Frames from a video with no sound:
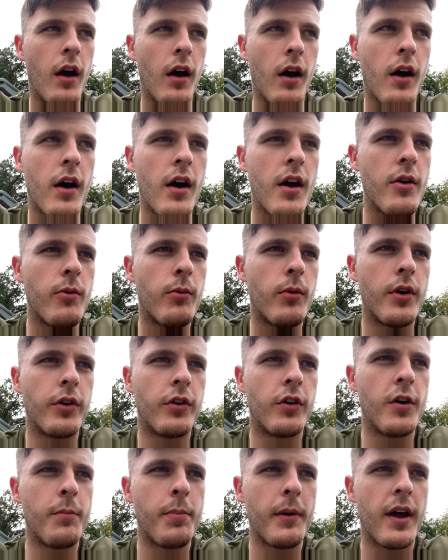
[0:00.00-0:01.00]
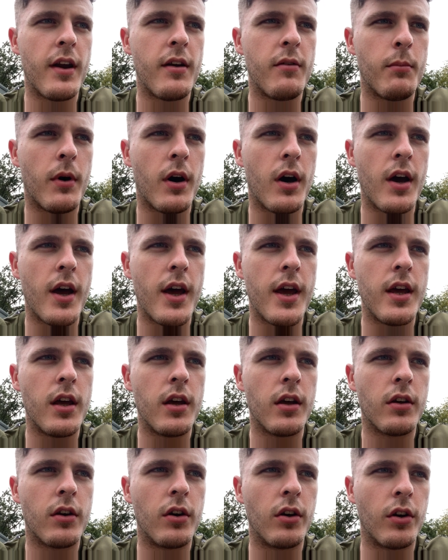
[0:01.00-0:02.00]
I woke up and my
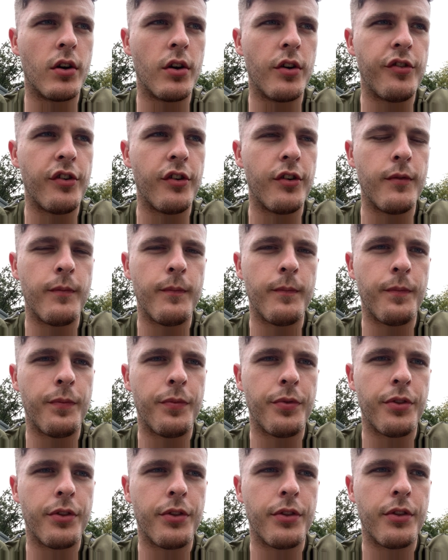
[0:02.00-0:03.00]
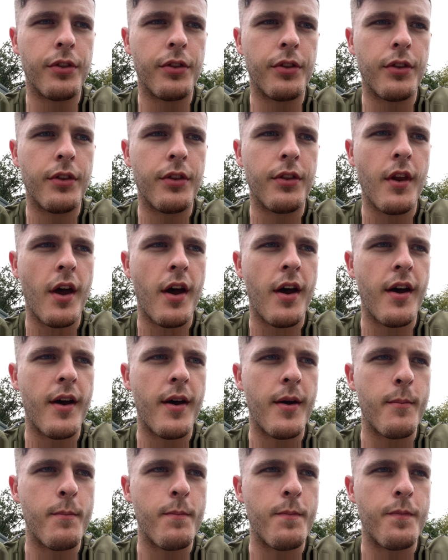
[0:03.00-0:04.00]
concussion
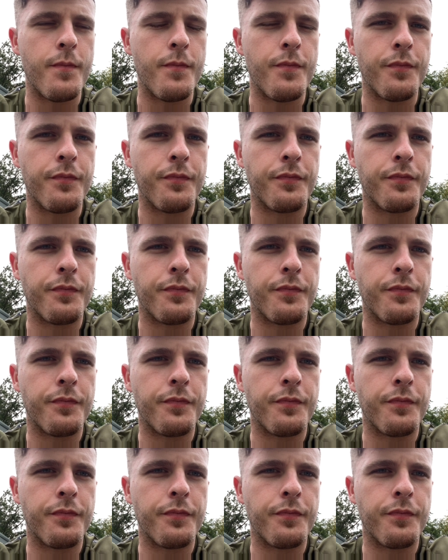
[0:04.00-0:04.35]
um,